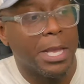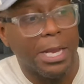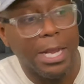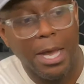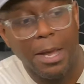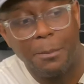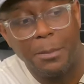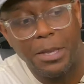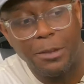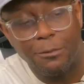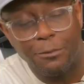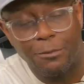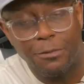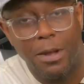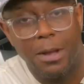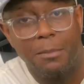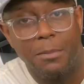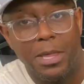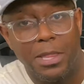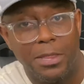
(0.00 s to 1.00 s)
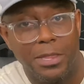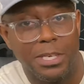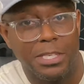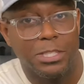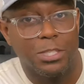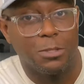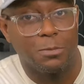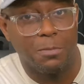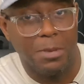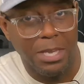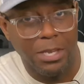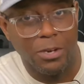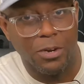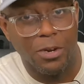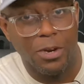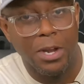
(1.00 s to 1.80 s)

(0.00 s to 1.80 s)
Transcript: coming from this speaker.